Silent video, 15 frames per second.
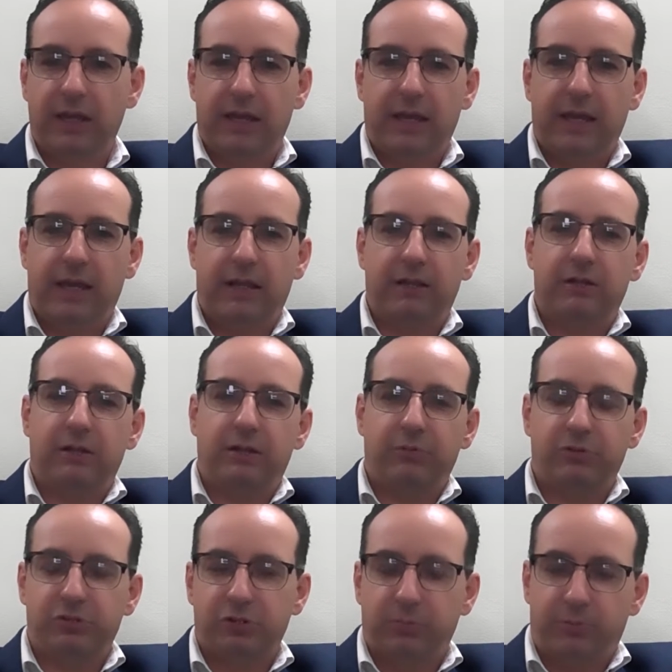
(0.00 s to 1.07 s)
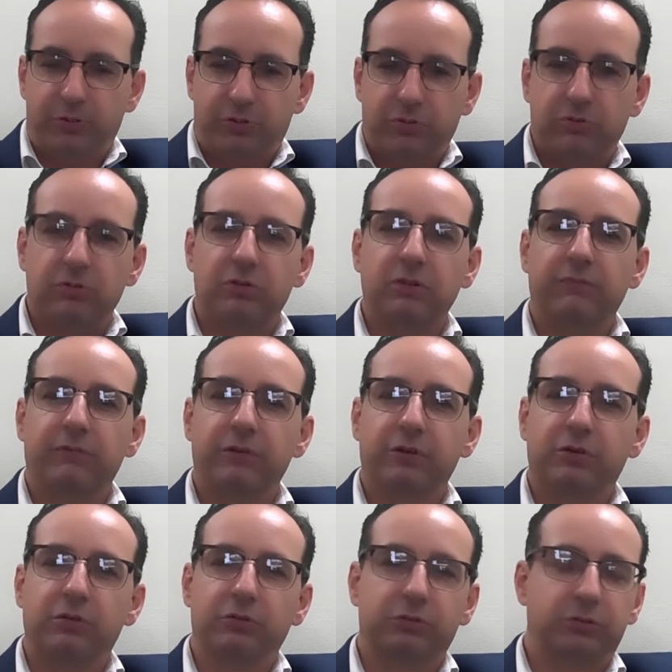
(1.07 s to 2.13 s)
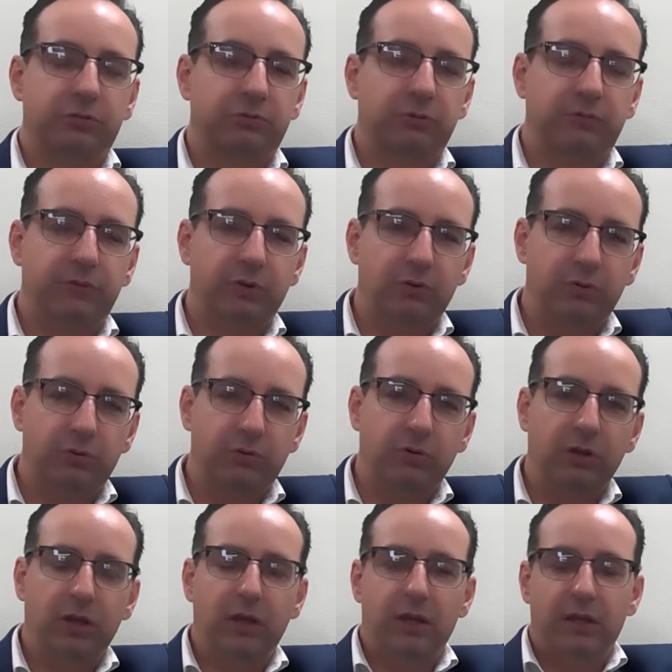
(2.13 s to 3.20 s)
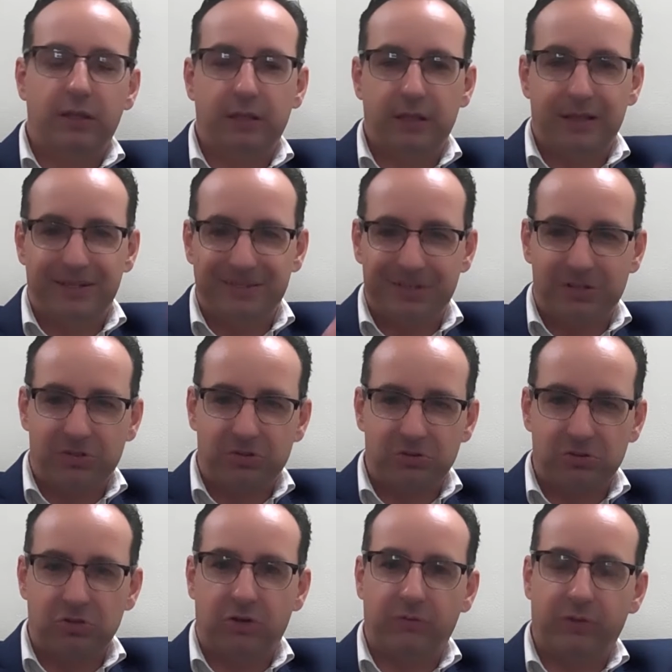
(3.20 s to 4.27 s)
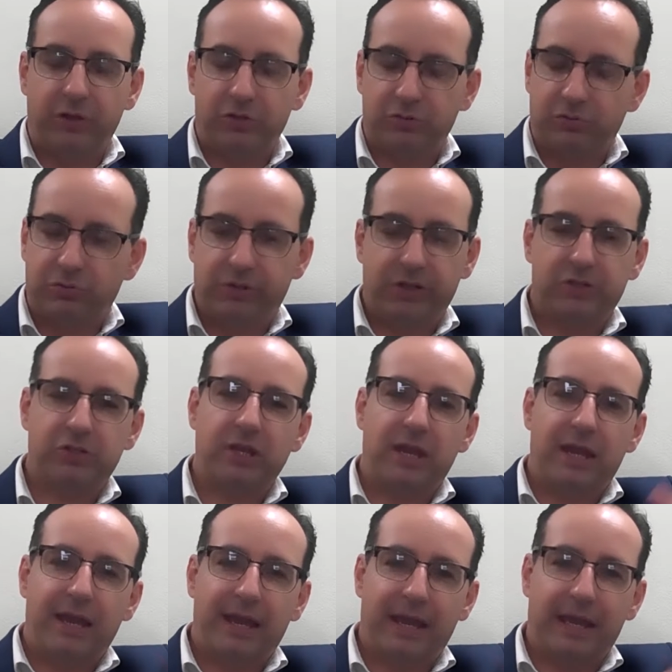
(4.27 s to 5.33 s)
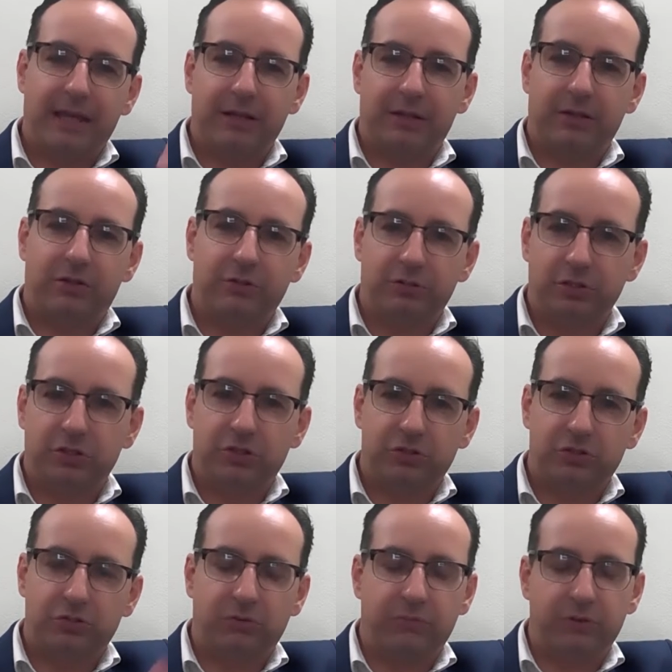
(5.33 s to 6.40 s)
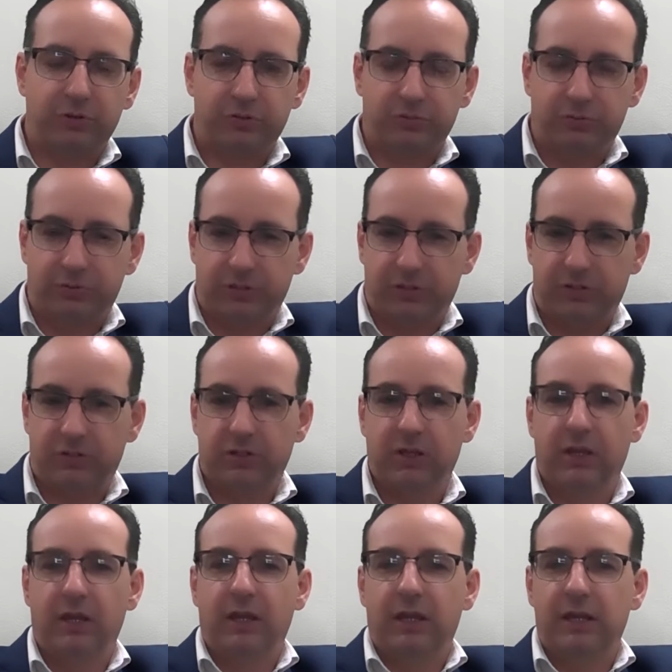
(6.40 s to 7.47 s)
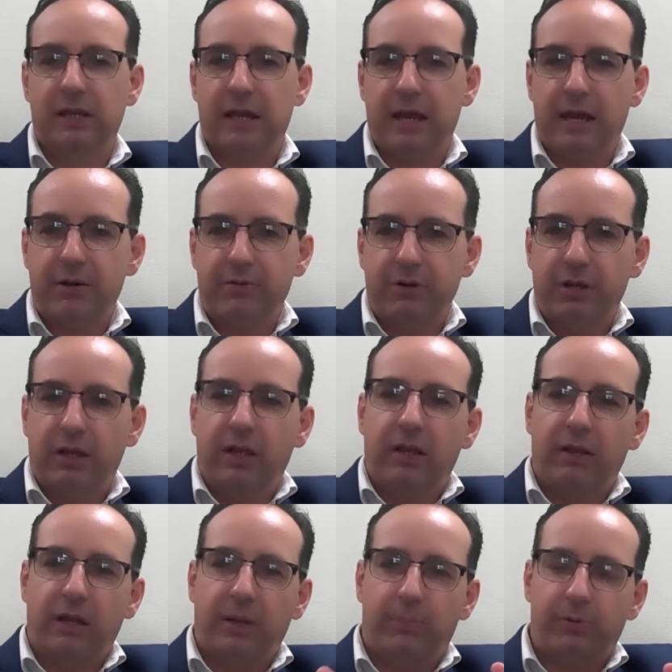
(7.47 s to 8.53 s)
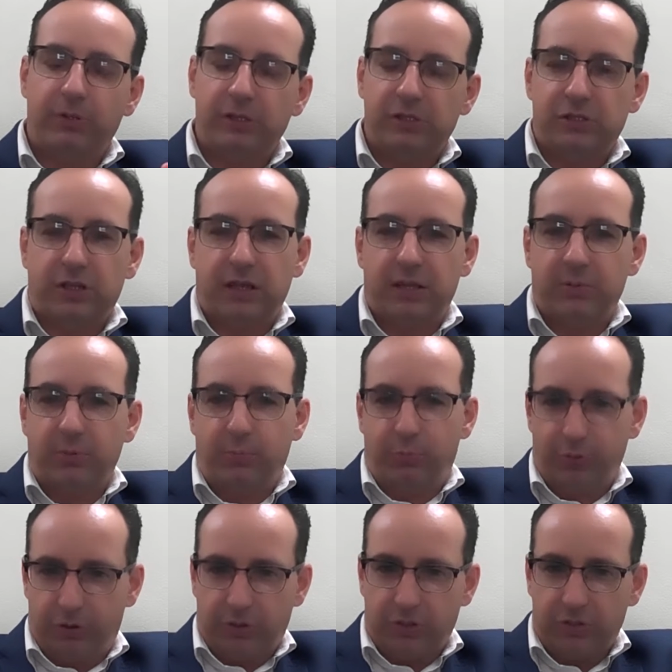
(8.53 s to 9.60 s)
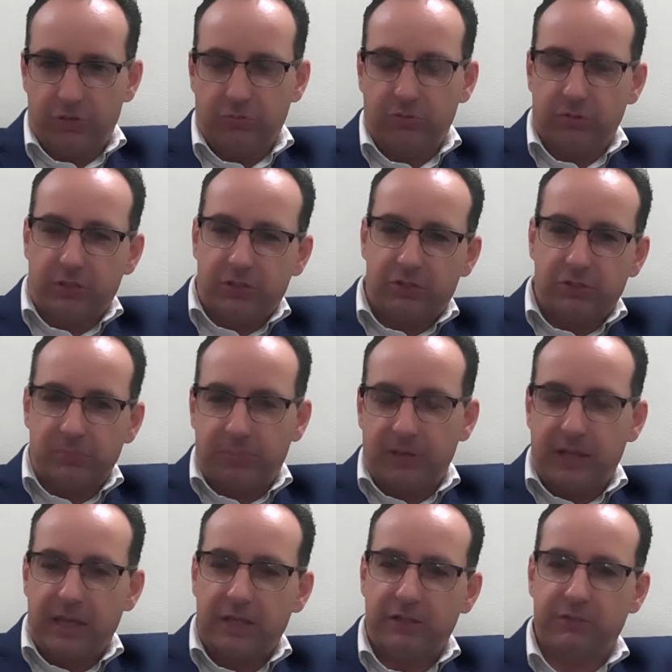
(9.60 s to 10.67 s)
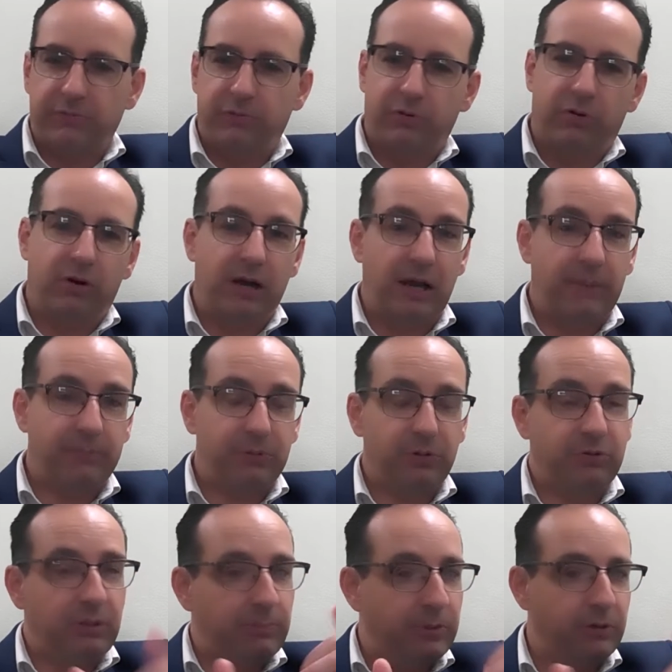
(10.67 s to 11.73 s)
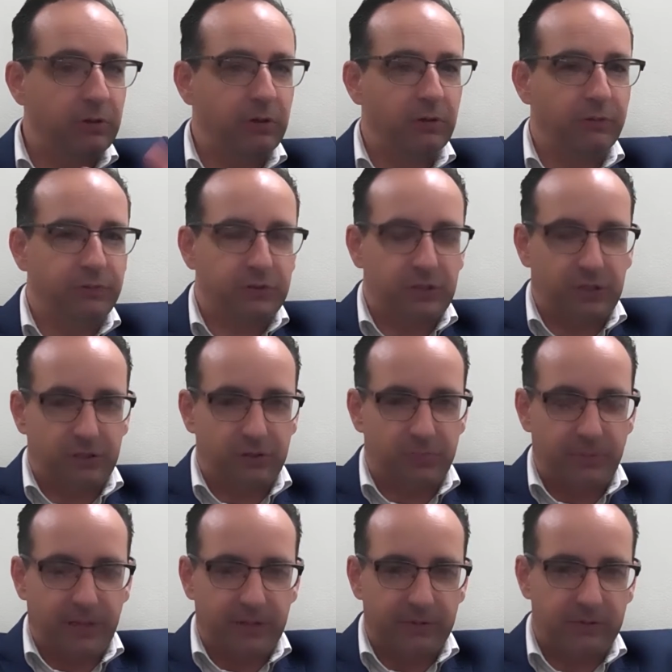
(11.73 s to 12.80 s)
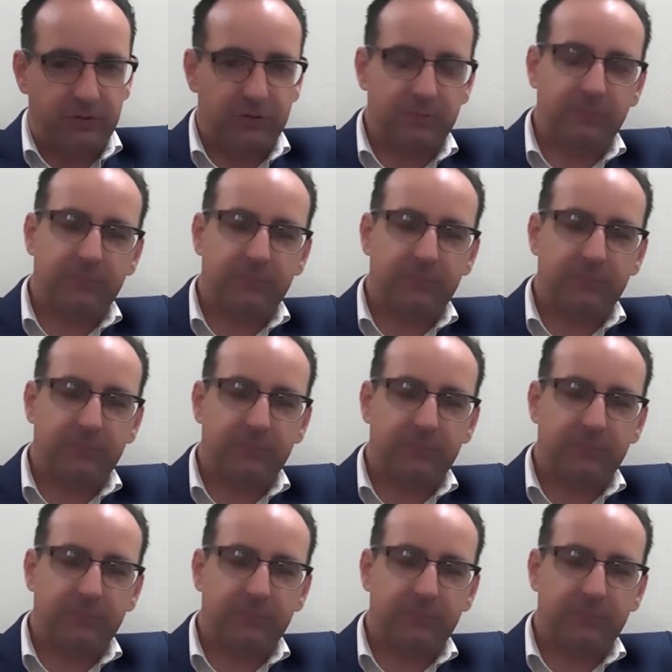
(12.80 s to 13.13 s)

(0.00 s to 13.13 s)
and there was an opportunity for the court to review the existence of those orders and the conditions of those orders. Now, police can put those orders in place for up to a period of 6 months.